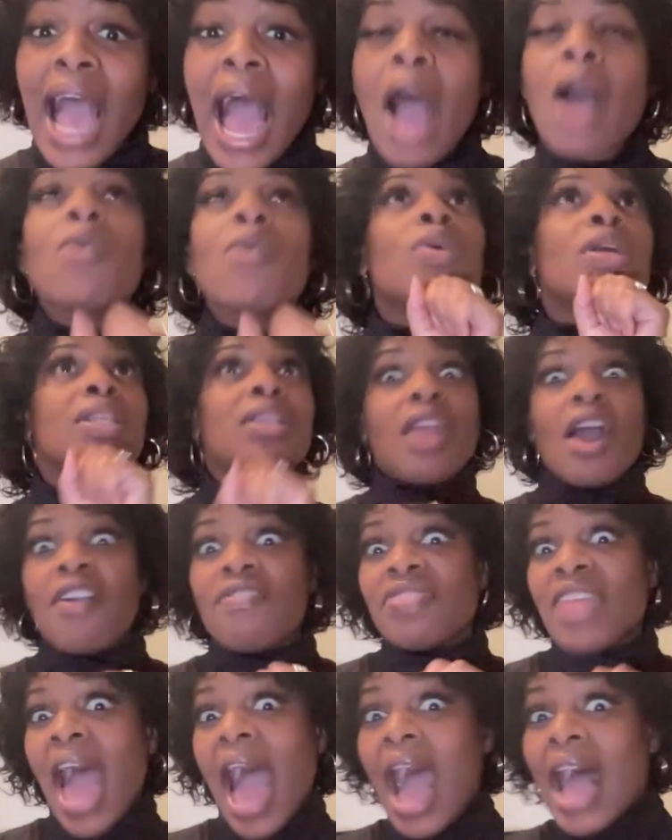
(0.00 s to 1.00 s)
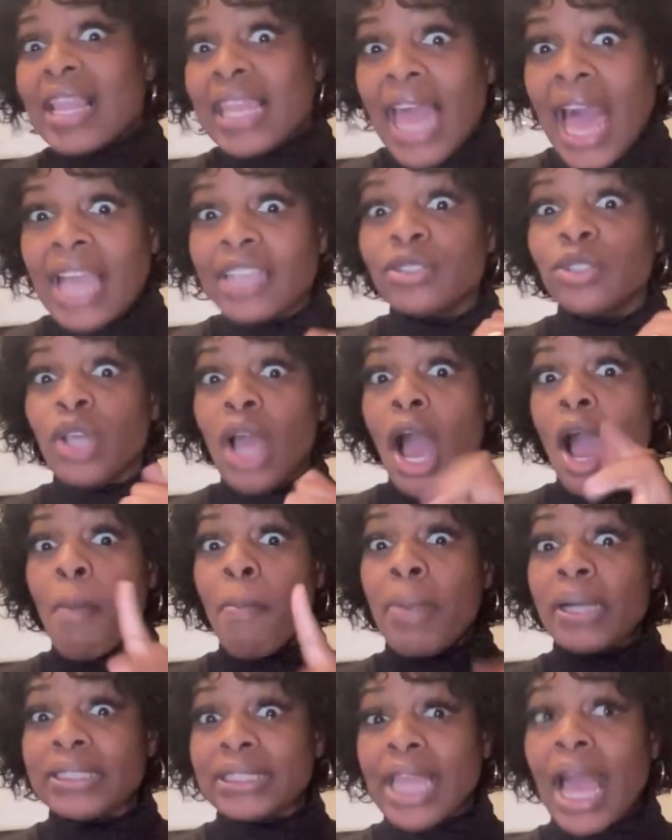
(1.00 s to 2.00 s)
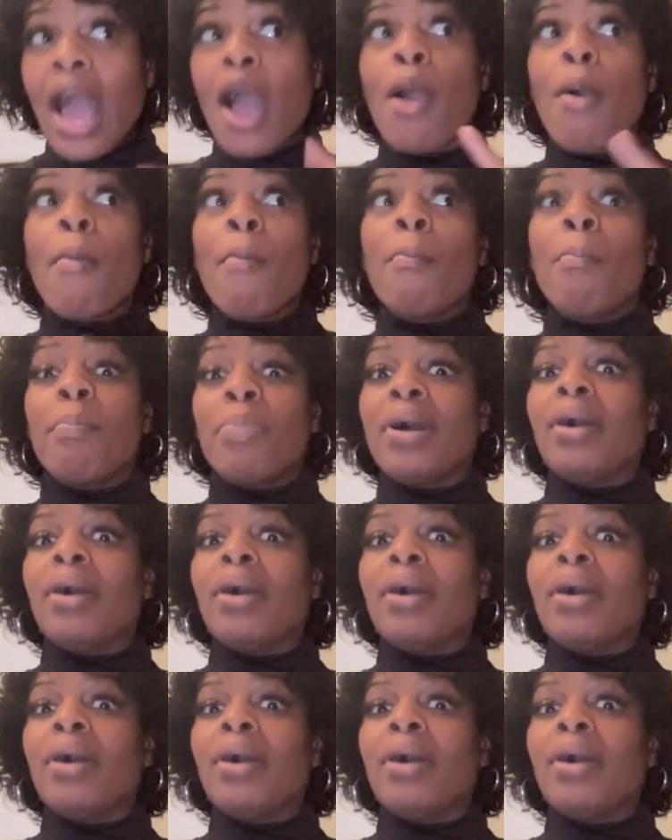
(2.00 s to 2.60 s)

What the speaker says: I would love the allies to help us out,